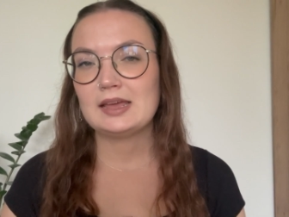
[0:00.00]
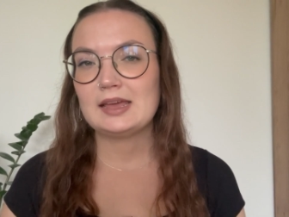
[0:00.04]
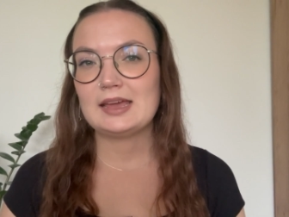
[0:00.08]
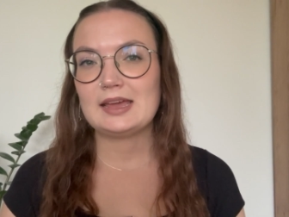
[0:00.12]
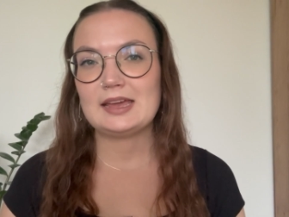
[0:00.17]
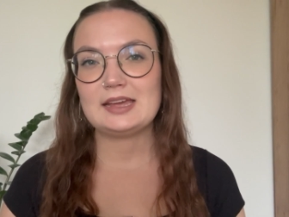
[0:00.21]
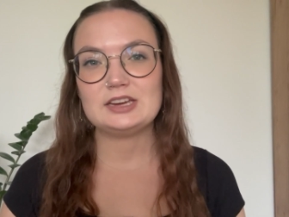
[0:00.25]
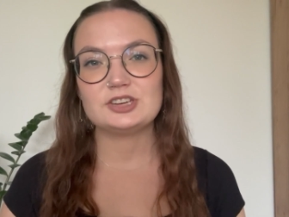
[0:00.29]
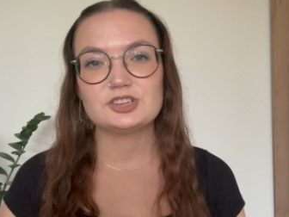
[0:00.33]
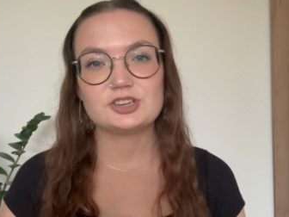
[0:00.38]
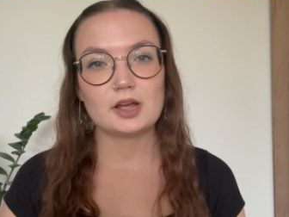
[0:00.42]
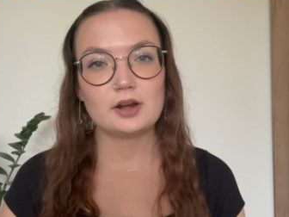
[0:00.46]

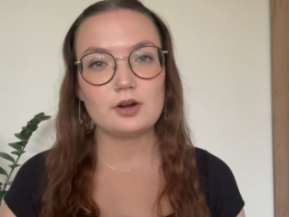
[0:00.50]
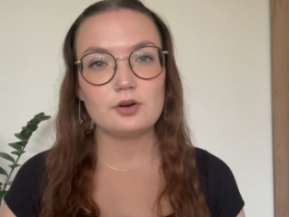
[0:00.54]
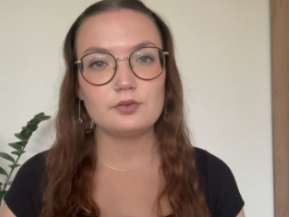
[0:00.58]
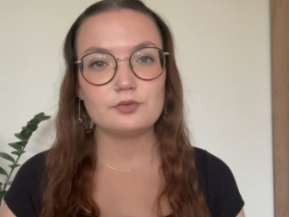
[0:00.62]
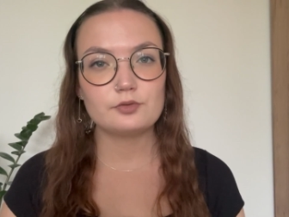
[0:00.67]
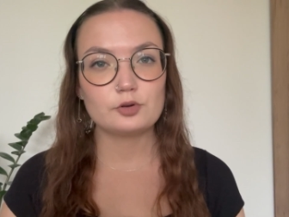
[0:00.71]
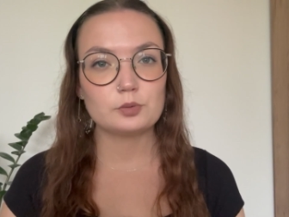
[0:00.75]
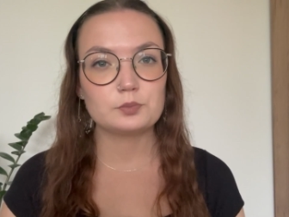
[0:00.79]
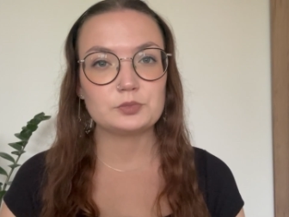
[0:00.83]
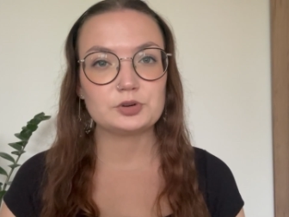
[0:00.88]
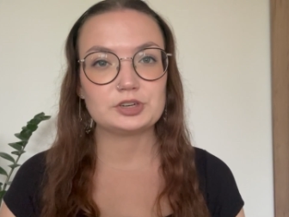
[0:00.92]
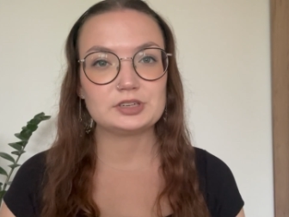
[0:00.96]
a shadow
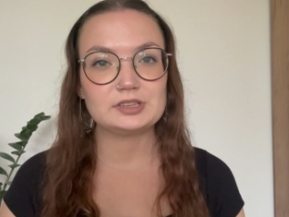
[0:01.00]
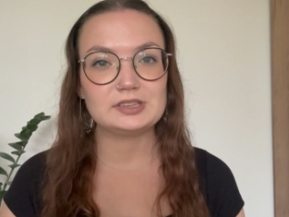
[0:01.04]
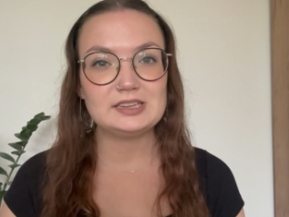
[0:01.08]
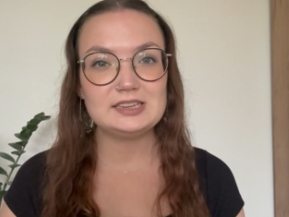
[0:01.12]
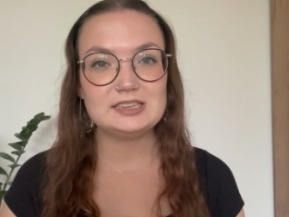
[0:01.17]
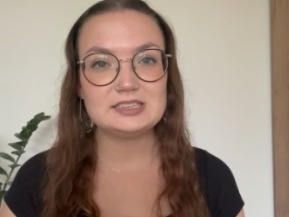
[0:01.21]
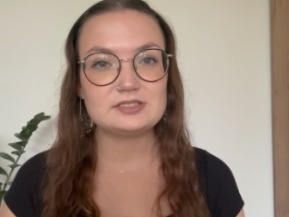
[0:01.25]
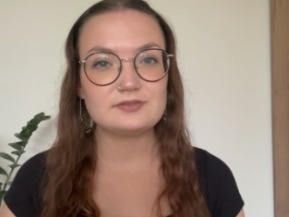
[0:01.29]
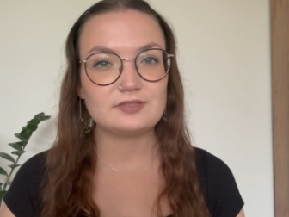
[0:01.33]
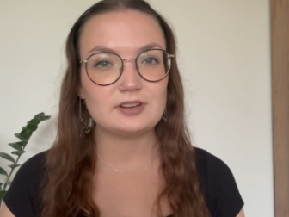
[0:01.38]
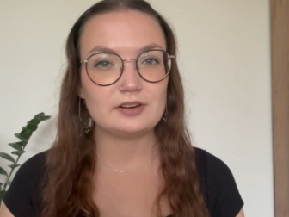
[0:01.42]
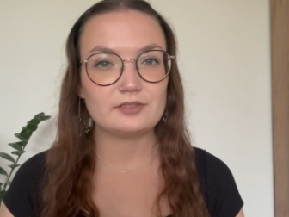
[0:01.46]
from your
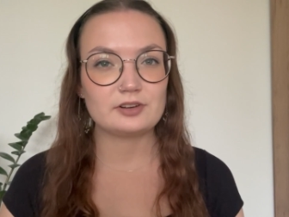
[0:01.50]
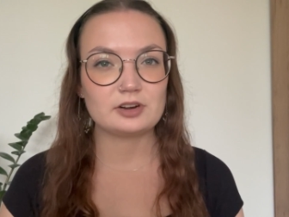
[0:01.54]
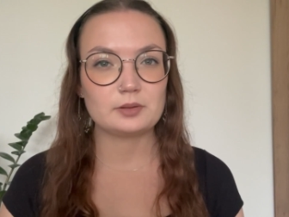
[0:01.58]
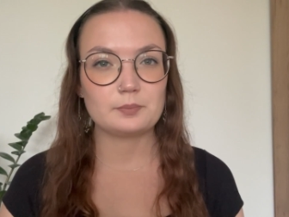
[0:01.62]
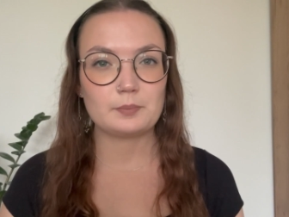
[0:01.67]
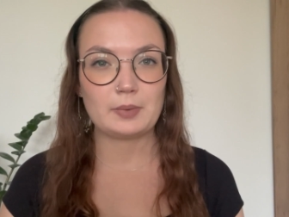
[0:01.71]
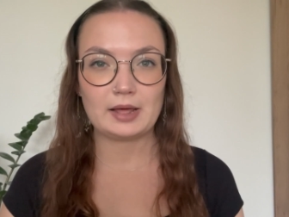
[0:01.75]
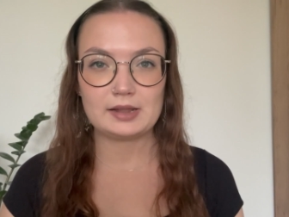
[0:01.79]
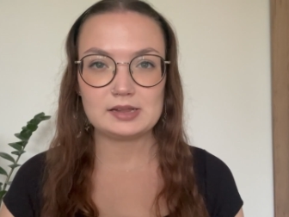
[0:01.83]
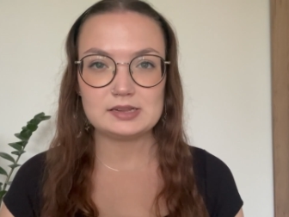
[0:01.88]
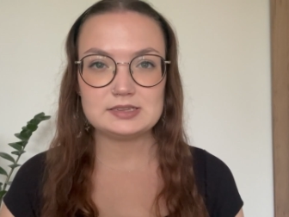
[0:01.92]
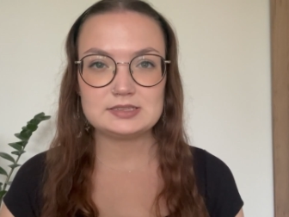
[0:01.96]
least favorite
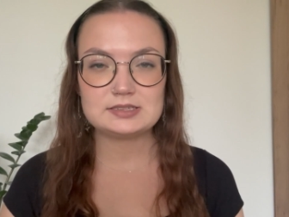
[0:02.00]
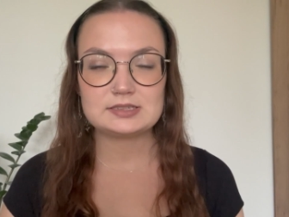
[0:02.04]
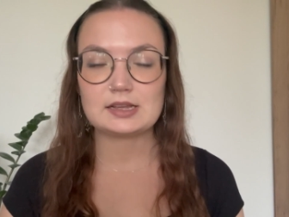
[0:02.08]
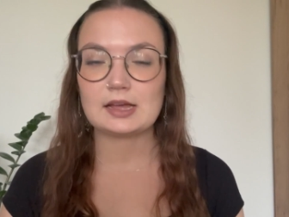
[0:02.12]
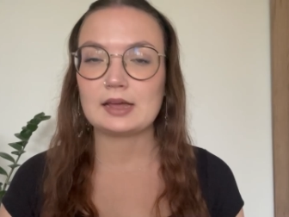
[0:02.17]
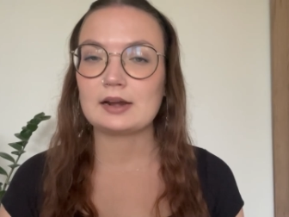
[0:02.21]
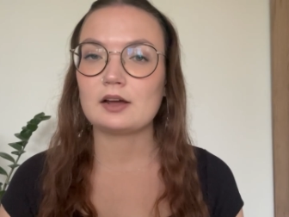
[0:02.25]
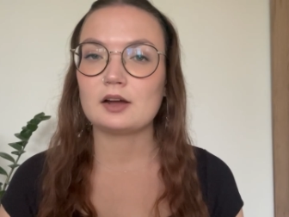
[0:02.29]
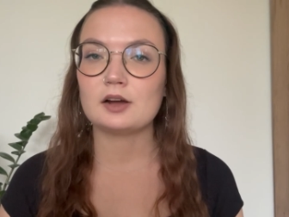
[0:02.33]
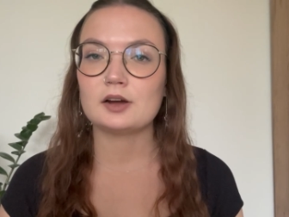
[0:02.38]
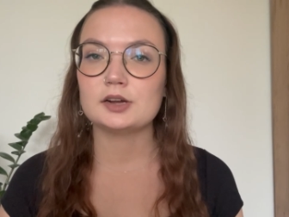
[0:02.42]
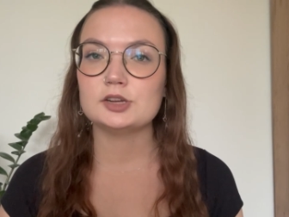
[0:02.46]
palette,
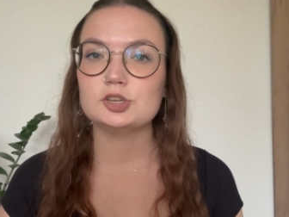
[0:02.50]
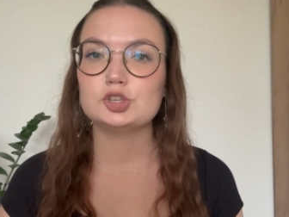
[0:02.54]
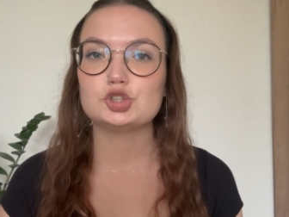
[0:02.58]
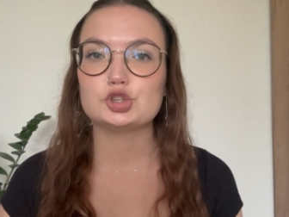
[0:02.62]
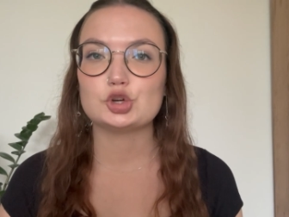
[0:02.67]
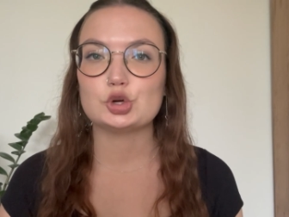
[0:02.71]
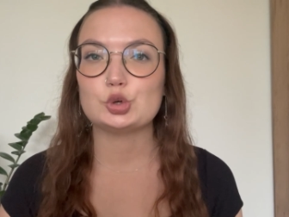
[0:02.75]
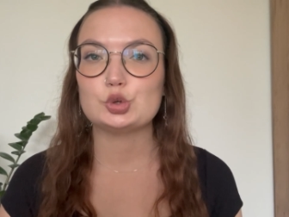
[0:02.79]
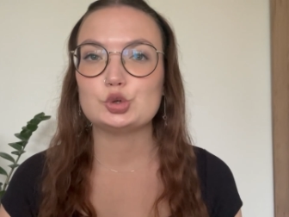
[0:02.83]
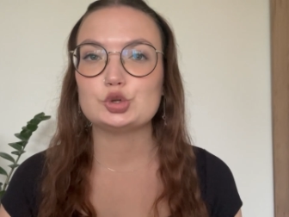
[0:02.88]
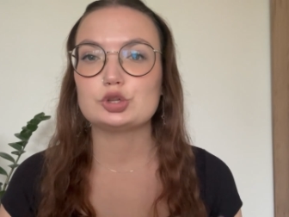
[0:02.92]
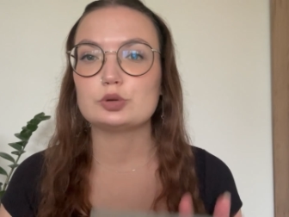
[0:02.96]
and I
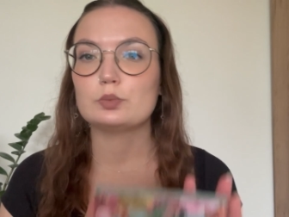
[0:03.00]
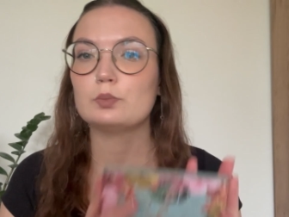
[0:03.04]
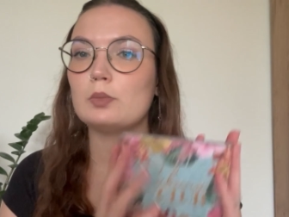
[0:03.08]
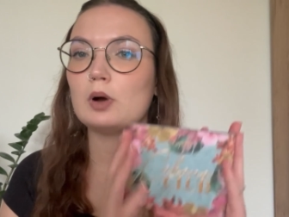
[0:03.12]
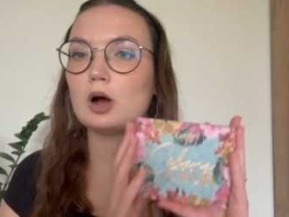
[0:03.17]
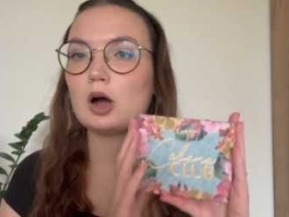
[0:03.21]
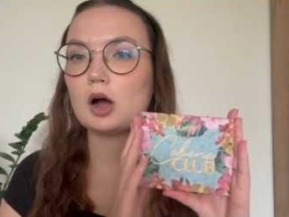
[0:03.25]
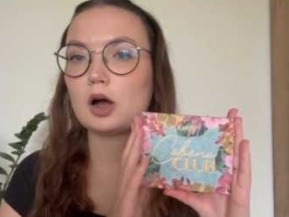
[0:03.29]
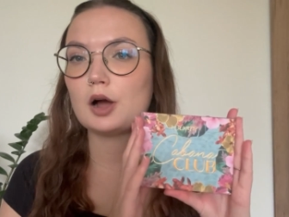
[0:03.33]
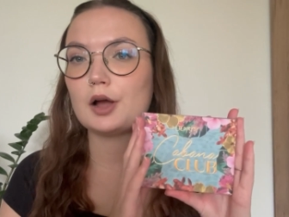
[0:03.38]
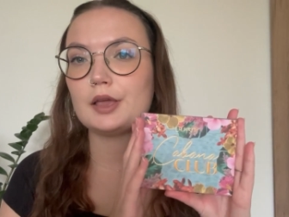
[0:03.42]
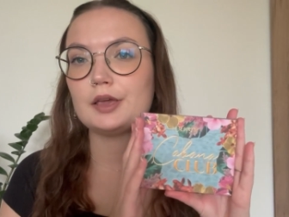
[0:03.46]
chose
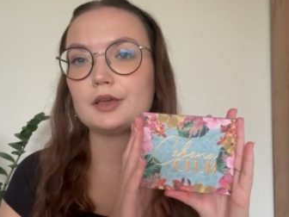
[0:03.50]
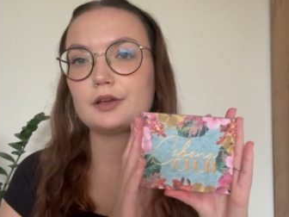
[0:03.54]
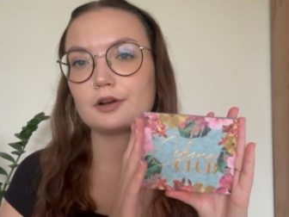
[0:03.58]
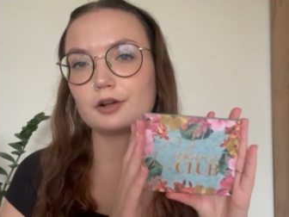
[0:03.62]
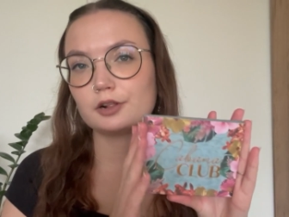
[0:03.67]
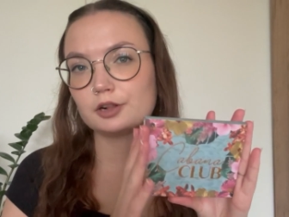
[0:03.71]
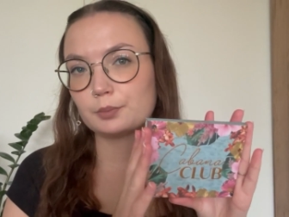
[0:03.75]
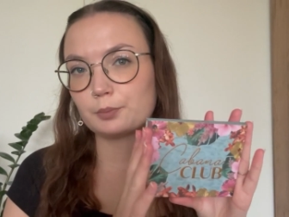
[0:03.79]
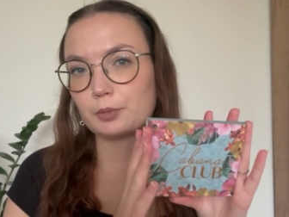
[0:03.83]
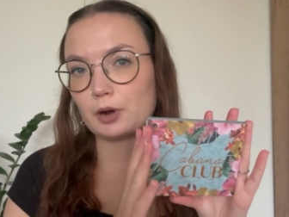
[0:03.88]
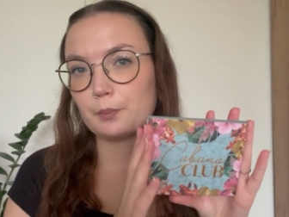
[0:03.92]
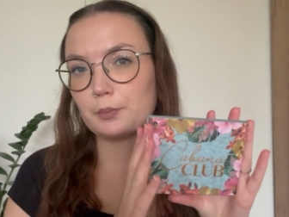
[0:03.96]
my
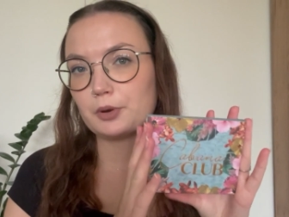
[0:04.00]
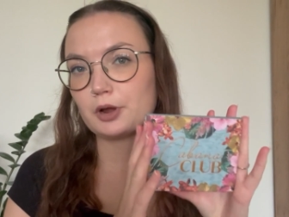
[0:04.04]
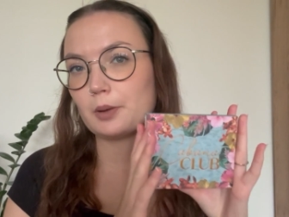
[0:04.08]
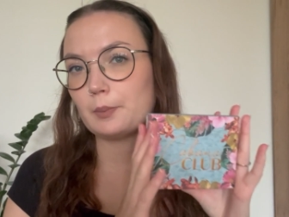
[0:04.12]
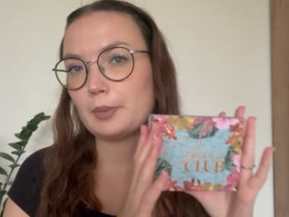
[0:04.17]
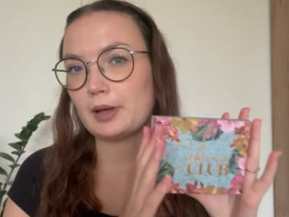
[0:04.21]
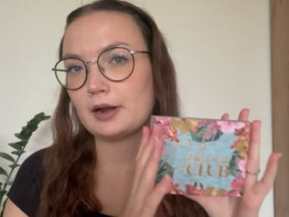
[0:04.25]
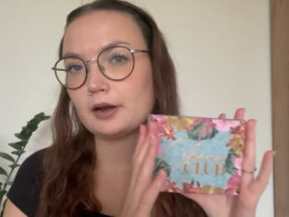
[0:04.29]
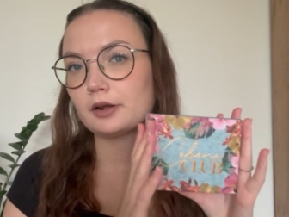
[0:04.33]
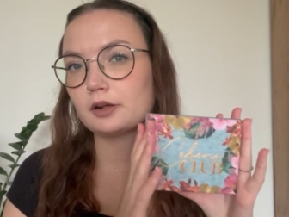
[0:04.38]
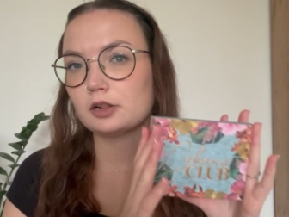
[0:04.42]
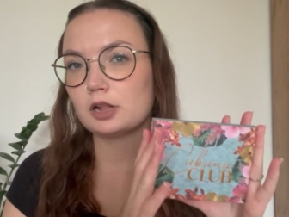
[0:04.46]
Colourpop
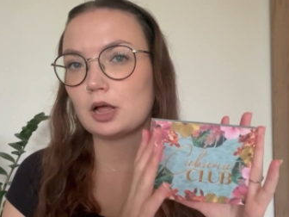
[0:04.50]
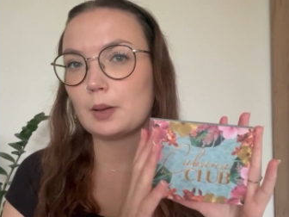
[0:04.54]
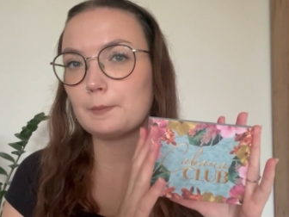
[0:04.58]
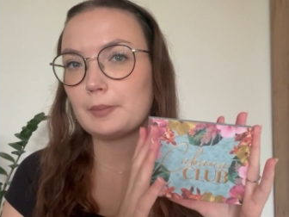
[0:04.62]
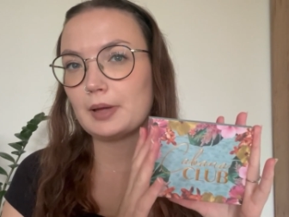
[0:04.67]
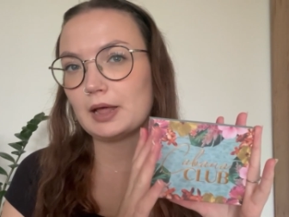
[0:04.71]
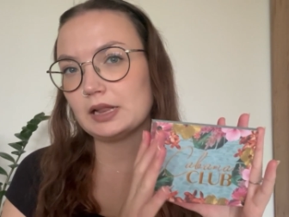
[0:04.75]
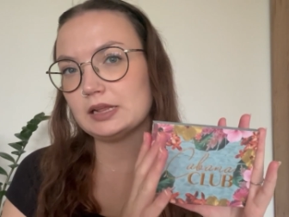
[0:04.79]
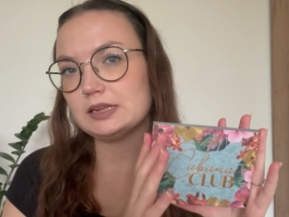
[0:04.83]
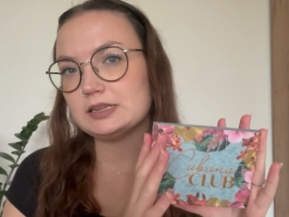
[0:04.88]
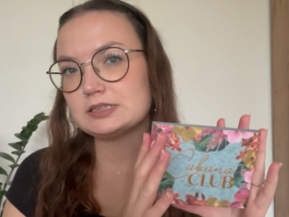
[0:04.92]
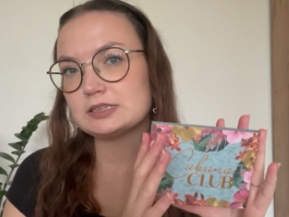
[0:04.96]
Cabana Club
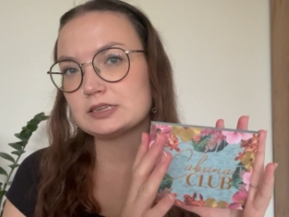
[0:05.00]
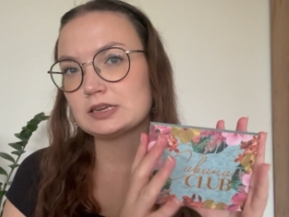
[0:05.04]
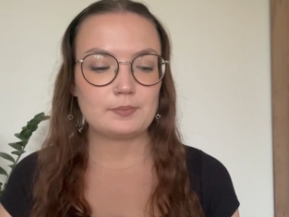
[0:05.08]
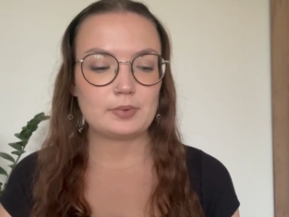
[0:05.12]
palette,